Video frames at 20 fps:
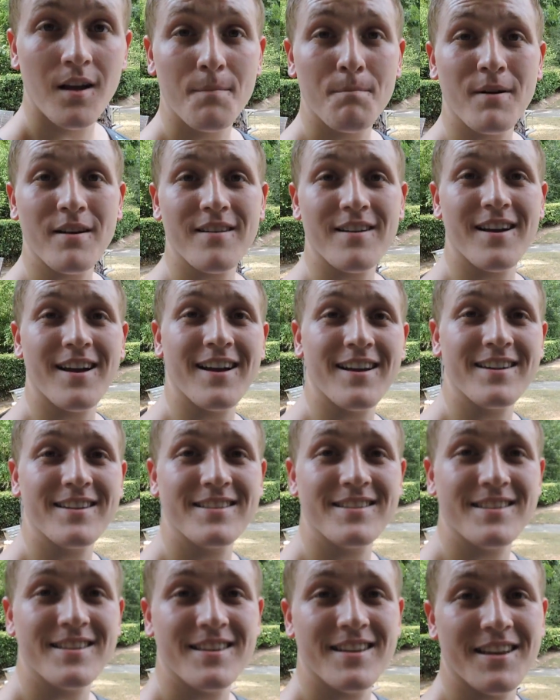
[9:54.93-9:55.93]
But
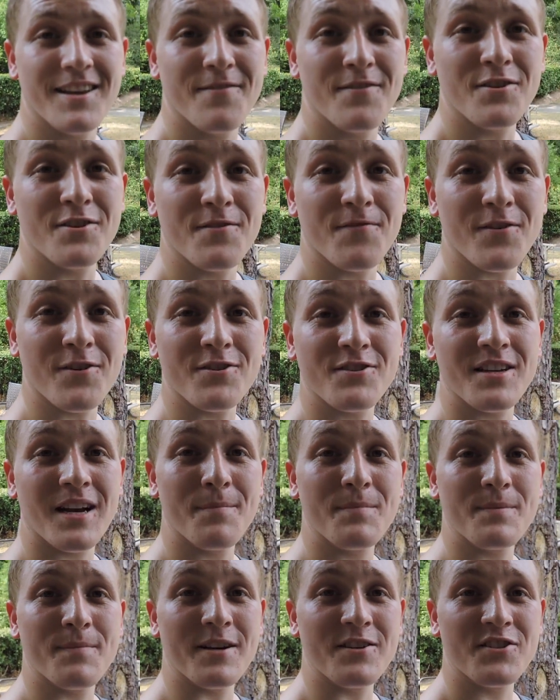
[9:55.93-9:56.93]
guys, if this is your first
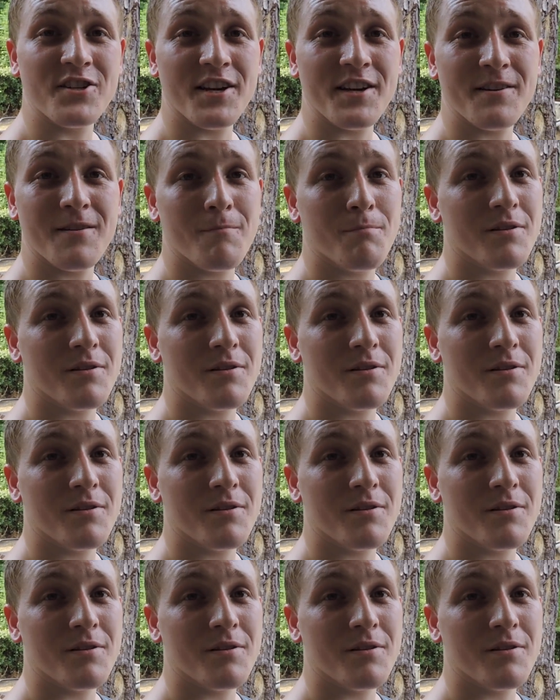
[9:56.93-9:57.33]
time to my channel,